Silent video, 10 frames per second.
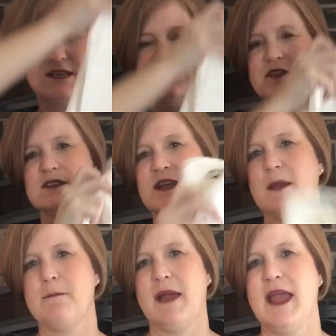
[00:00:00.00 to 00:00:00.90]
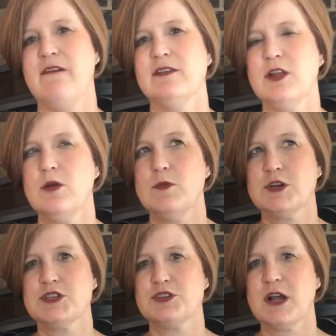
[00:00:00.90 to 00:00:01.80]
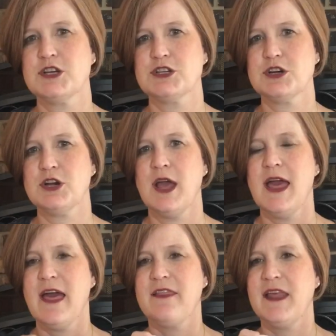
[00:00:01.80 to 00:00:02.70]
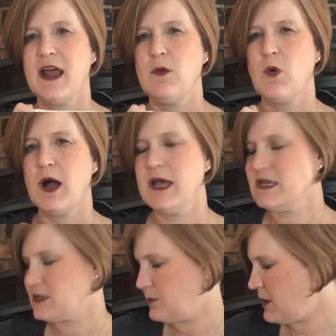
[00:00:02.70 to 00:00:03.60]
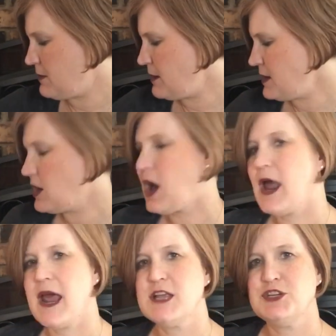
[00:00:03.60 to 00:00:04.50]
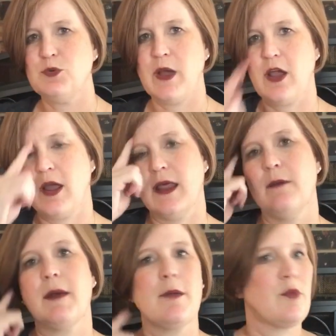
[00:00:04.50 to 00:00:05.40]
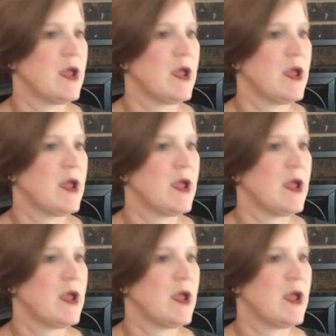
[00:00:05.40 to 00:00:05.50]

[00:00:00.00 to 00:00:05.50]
This feels like it might have a little more structure than I want, but maybe not. As you wear it, it might